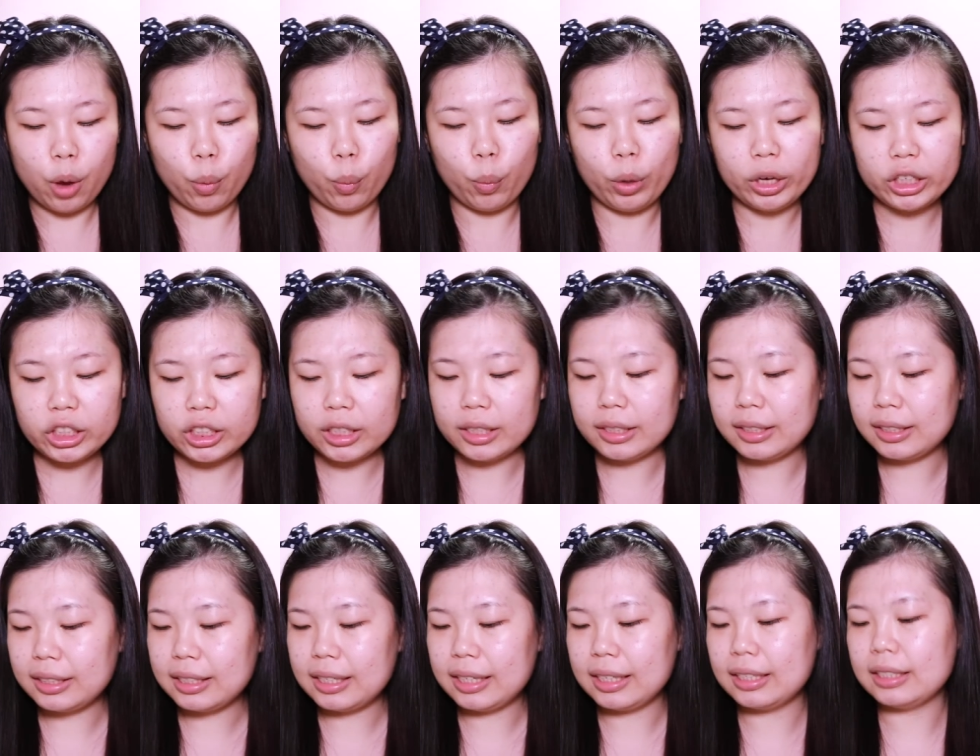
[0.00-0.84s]
which
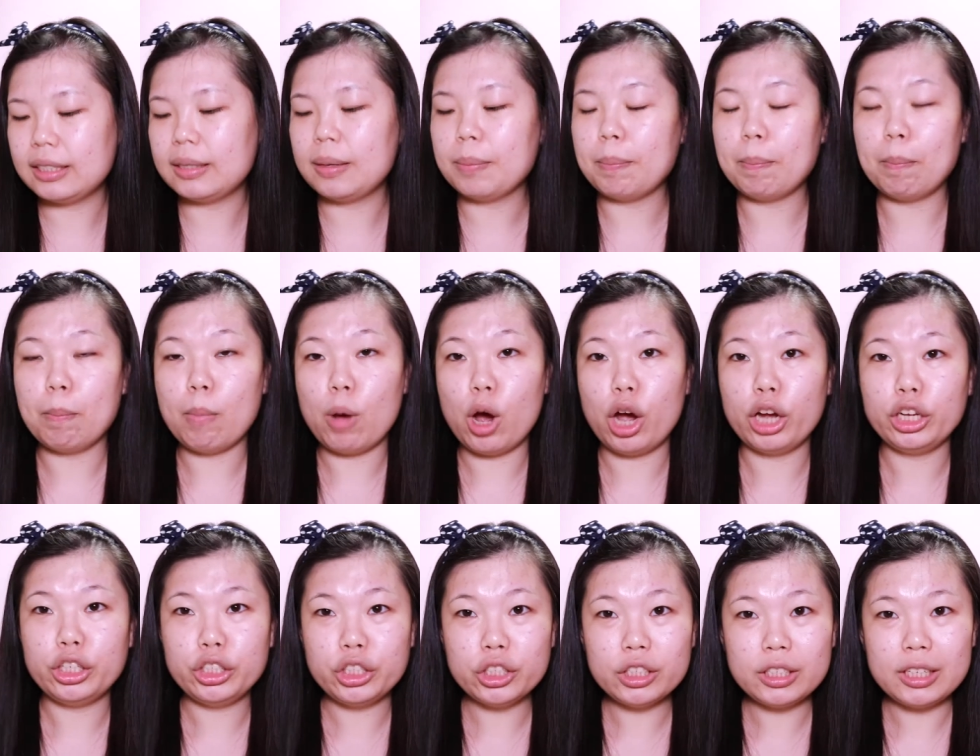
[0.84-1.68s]
is this
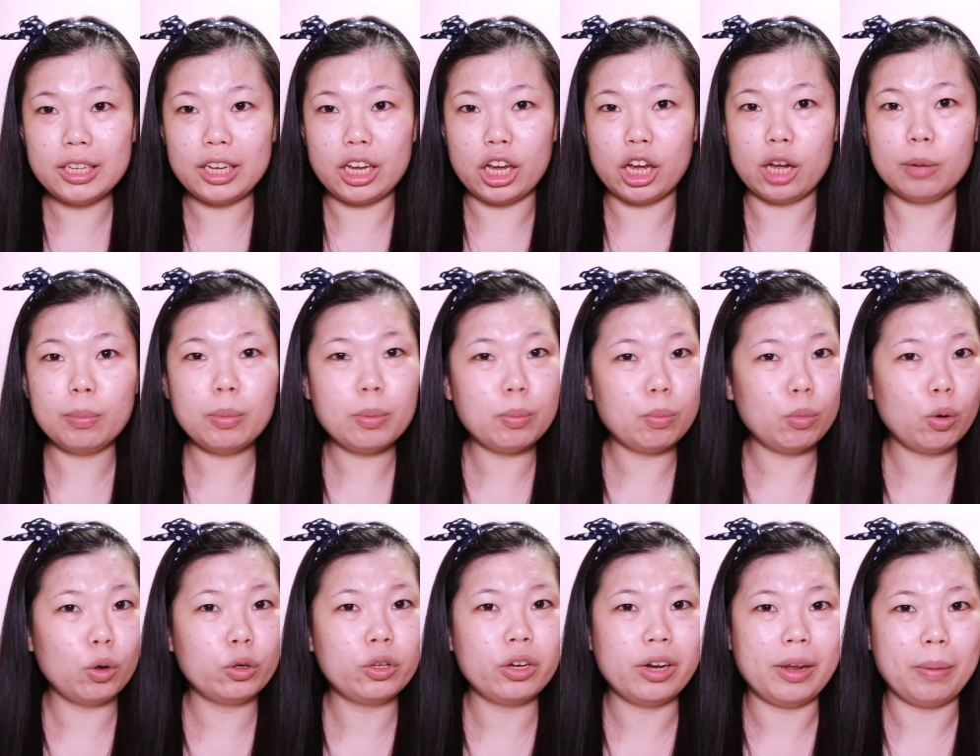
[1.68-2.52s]
My Juicy Cup
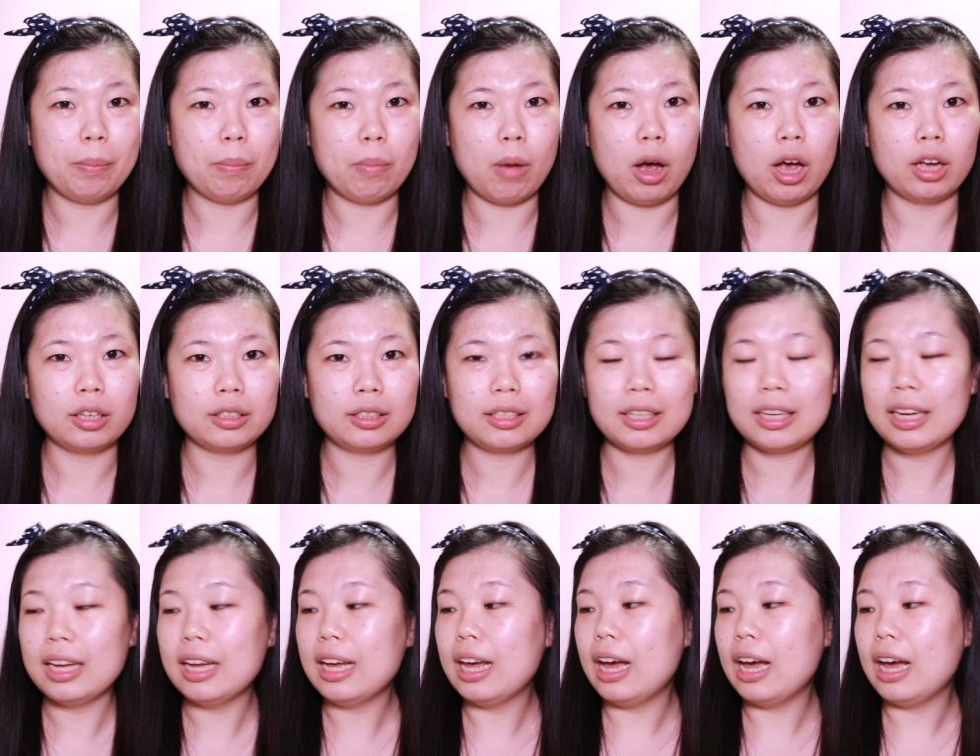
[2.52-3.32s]
modeling mask.